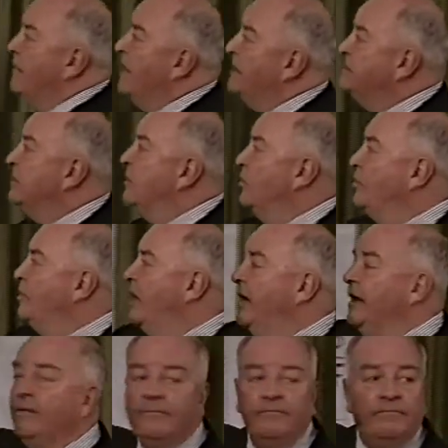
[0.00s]
and that's a good
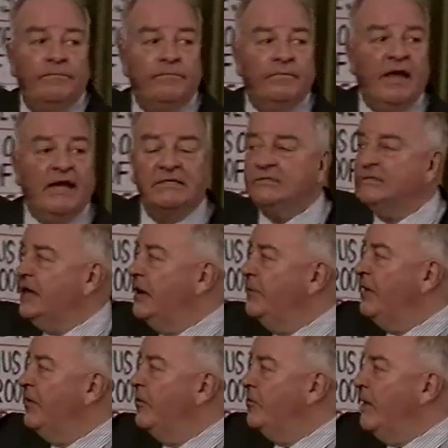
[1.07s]
thing. That's
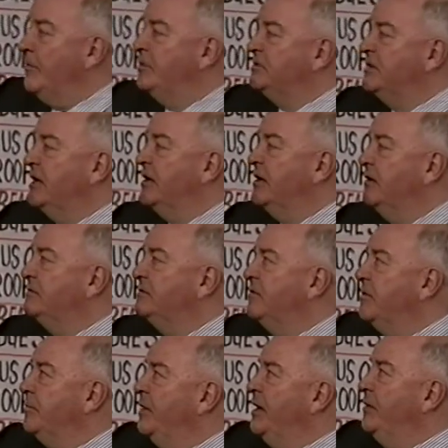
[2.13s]
done by the
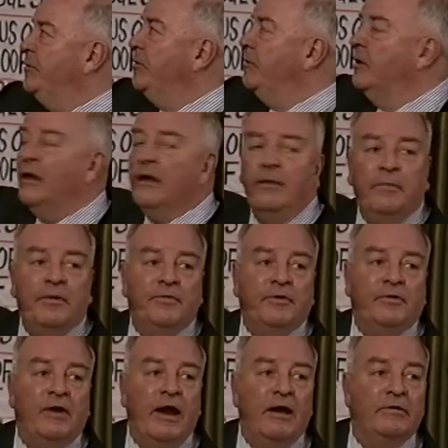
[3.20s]
representatives of the people,
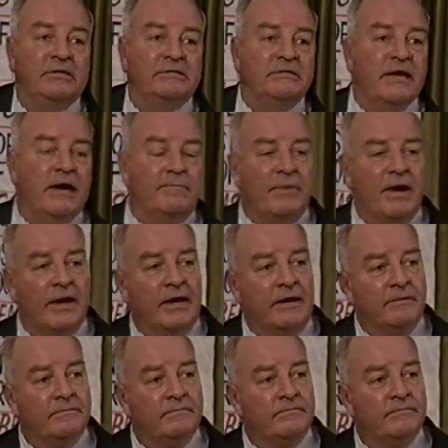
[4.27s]
but the Crown is the
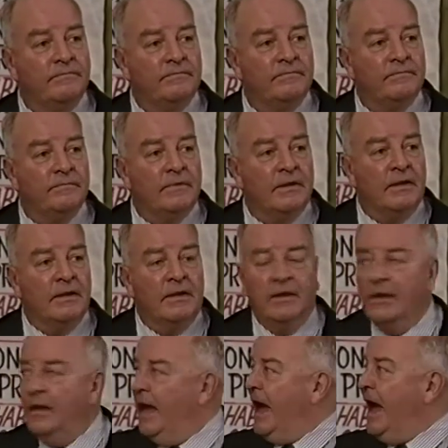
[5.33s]
umpire.
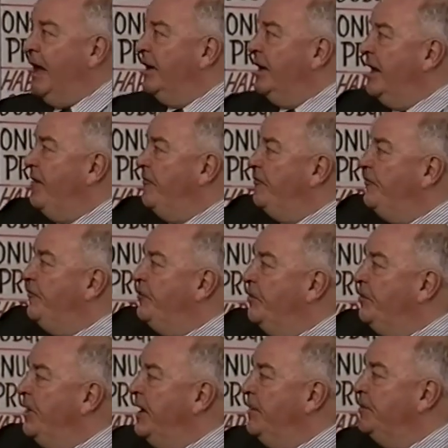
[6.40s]
And
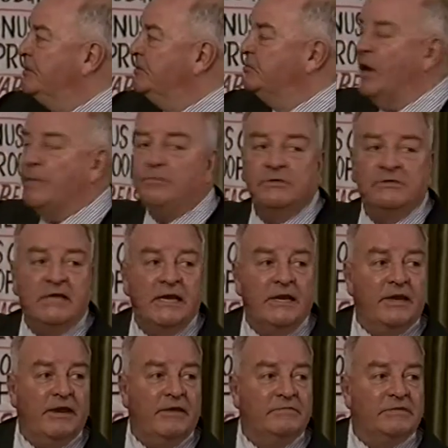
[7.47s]
if the people's
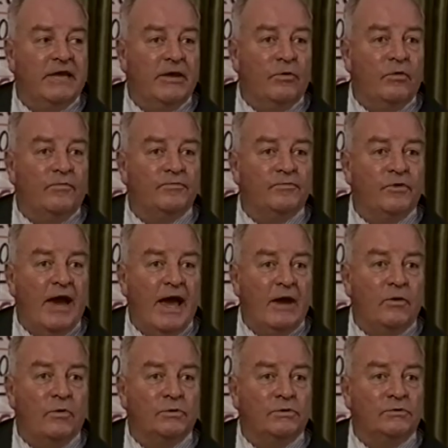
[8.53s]
representatives get off
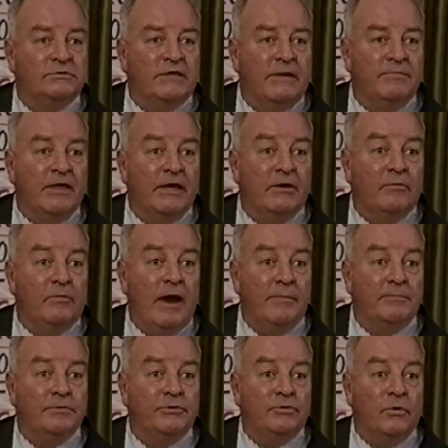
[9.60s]
track or do something
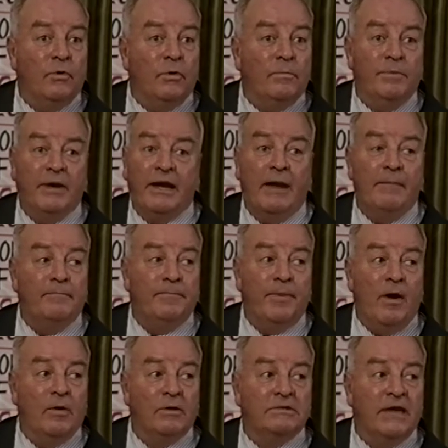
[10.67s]
corrupt or become
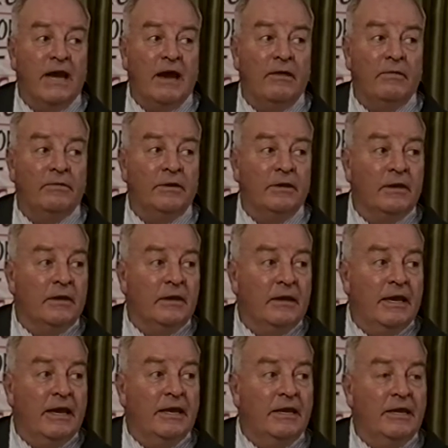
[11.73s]
bogged down
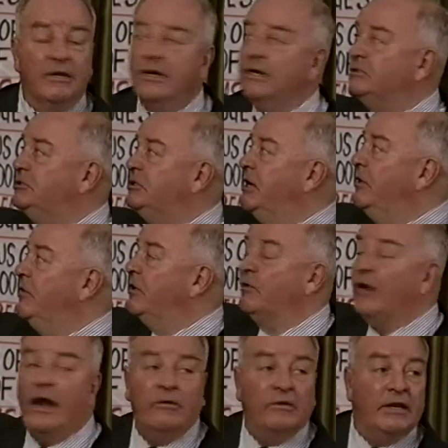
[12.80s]
in inertia,
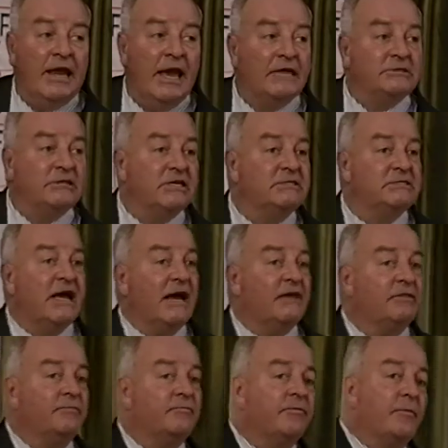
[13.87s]
the Crown can actually
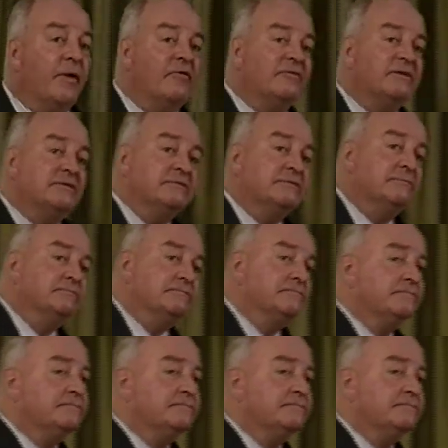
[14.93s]
sack them from office,